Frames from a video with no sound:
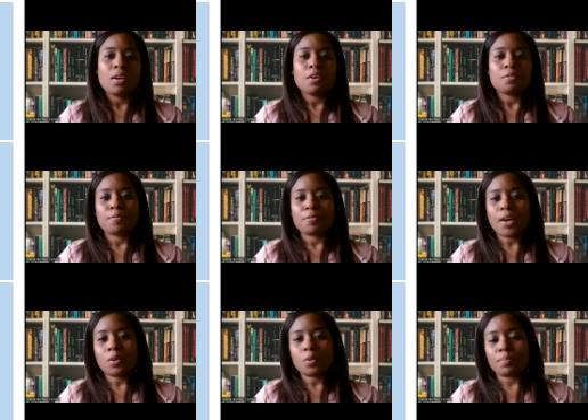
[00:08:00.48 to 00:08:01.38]
followed
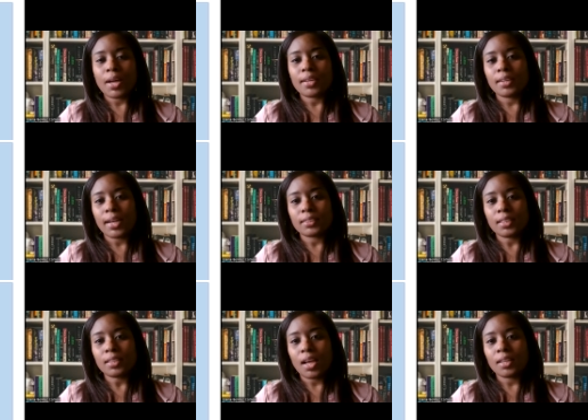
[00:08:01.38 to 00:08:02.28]
by glyceline
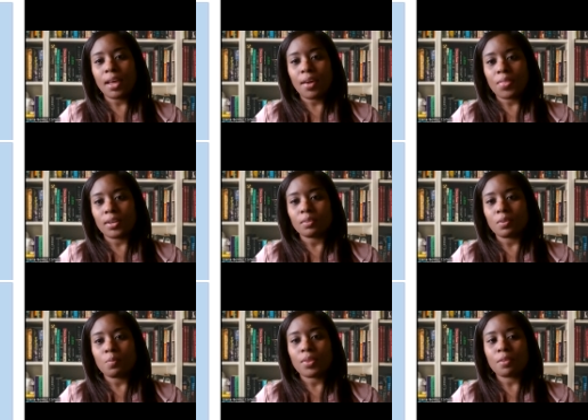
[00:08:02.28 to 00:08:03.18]
and ethaline
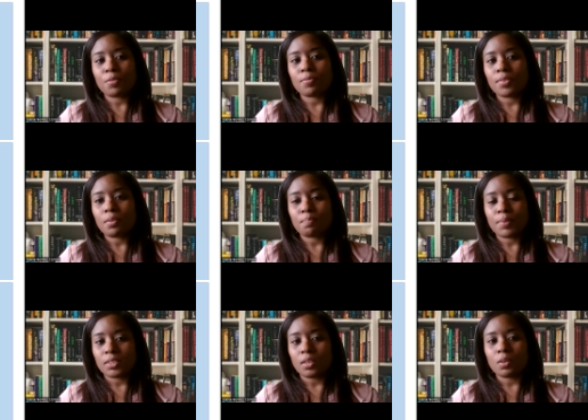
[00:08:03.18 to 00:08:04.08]
with 50%
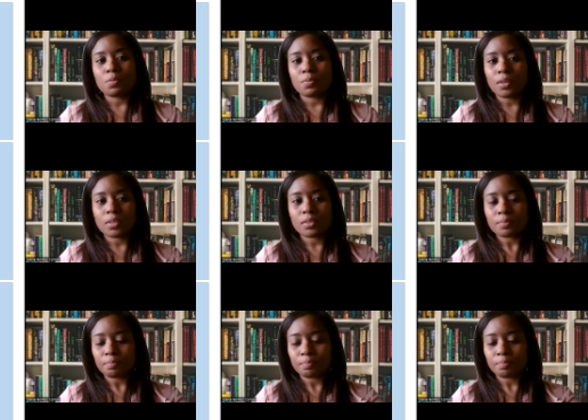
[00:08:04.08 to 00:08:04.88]
of water.